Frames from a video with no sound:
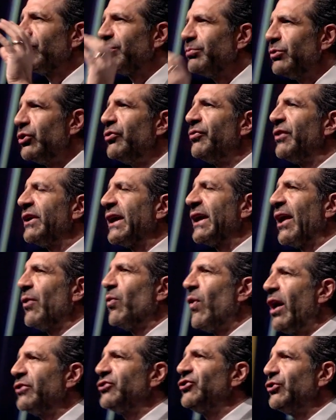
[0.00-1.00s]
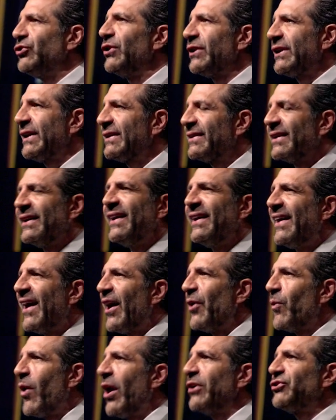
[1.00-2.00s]
was moving, and I want you
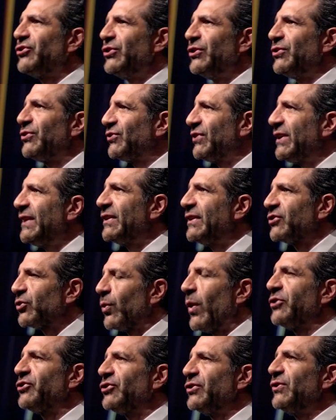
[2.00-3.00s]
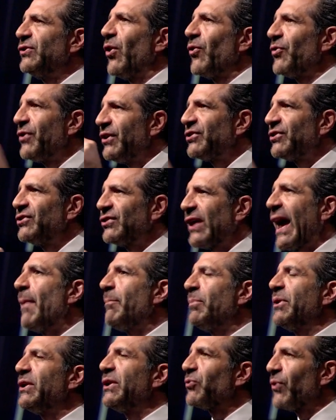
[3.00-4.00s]
to see this. I want you to know this is
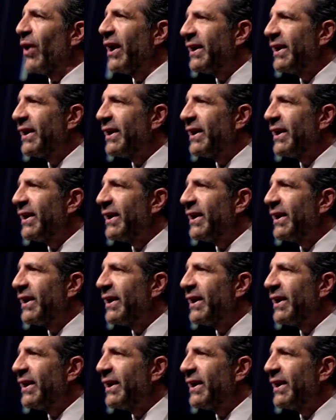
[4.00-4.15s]
happening